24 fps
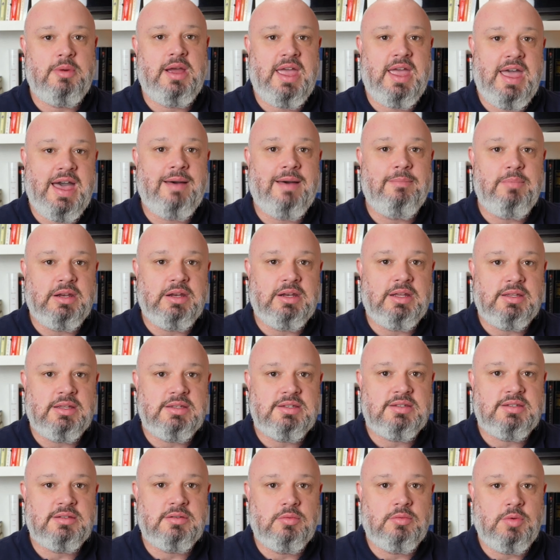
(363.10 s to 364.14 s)

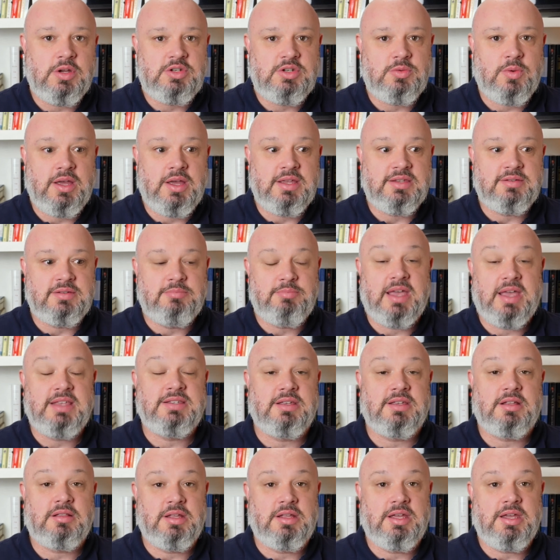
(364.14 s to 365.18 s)
happiness, which was
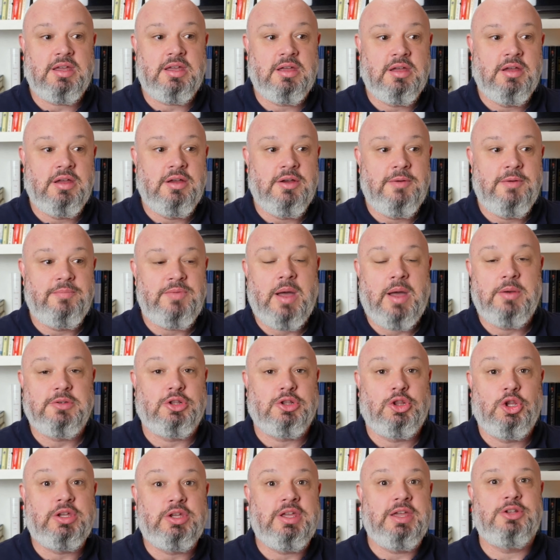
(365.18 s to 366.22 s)
basically I was
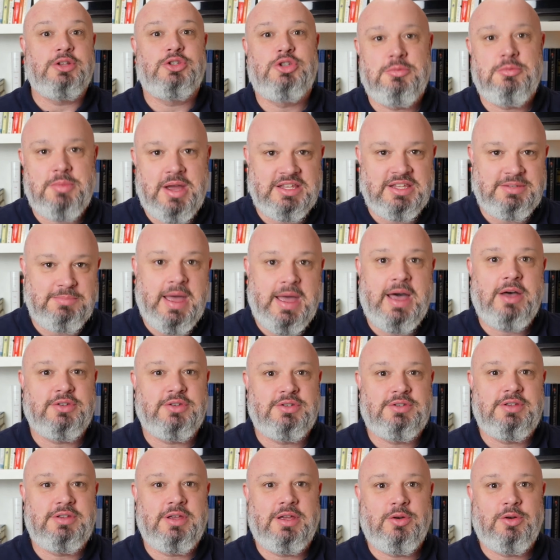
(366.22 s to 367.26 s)
looking to my
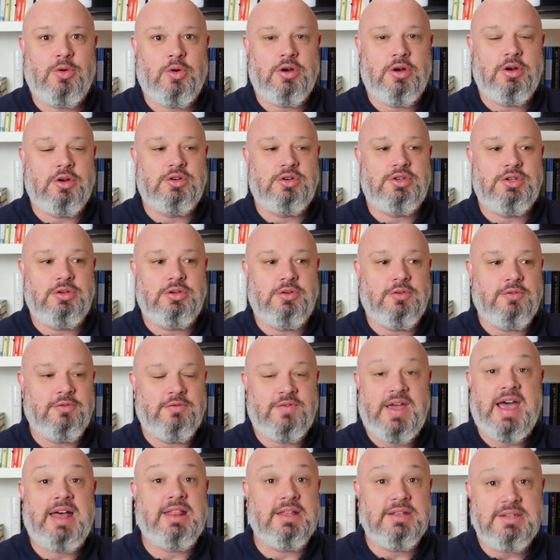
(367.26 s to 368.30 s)
spouse in order to
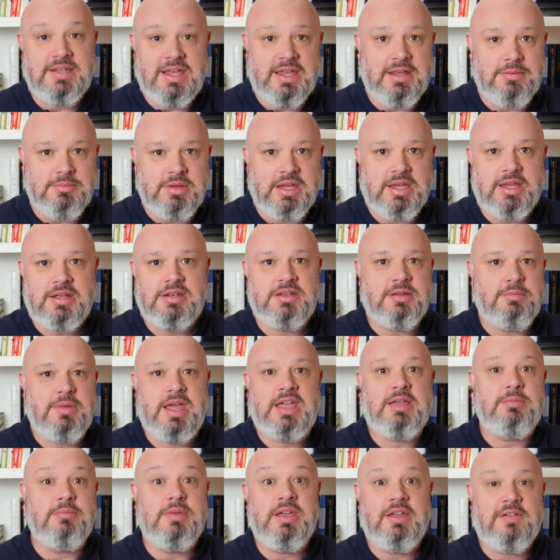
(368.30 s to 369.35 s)
validate me and to
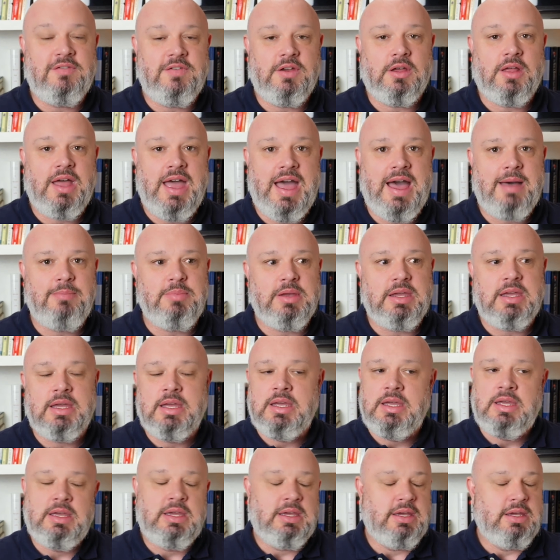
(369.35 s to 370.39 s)
make me feel happy.
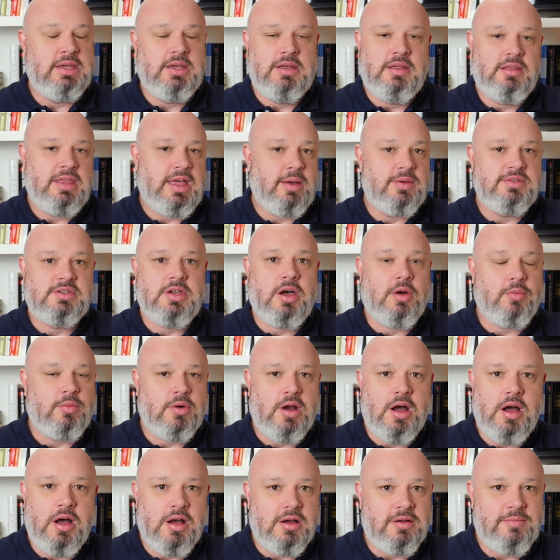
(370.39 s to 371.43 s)
That was all
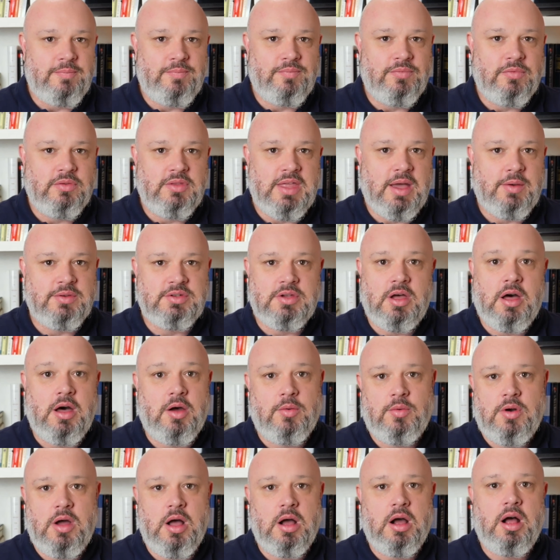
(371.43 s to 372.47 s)
wrong. That was all
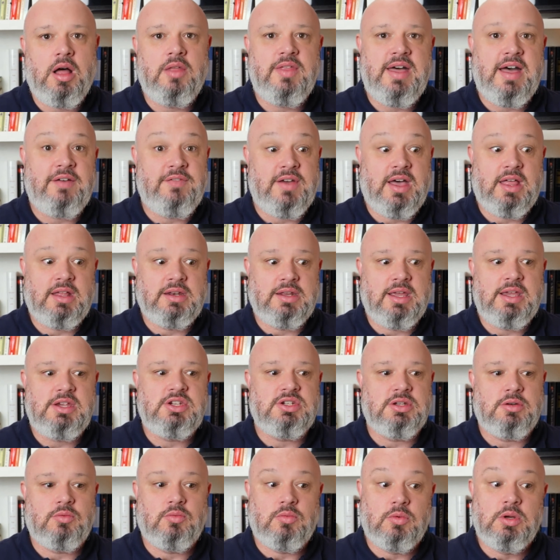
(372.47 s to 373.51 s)
wrong. All that
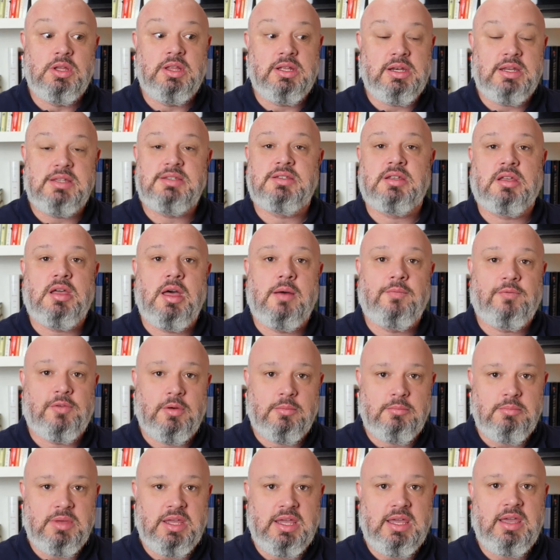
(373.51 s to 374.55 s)
validation really needs to come
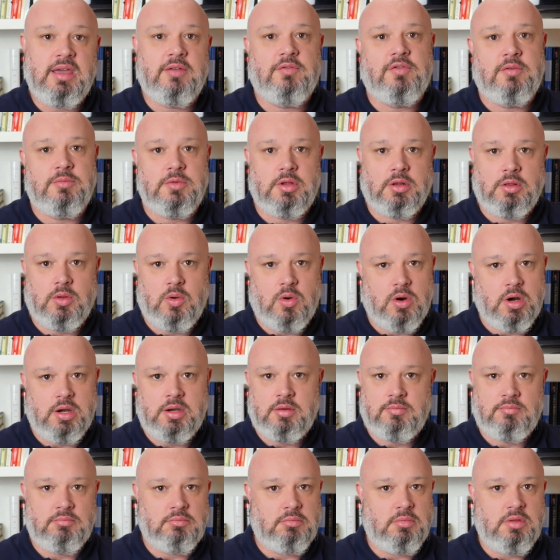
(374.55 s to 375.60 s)
from me and from the Lord.
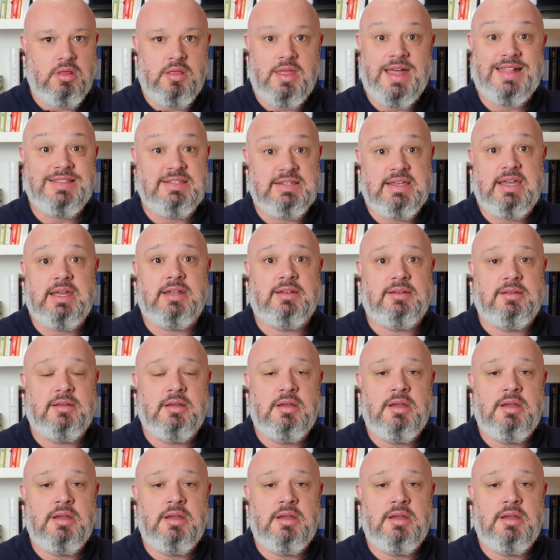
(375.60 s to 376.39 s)
That's it.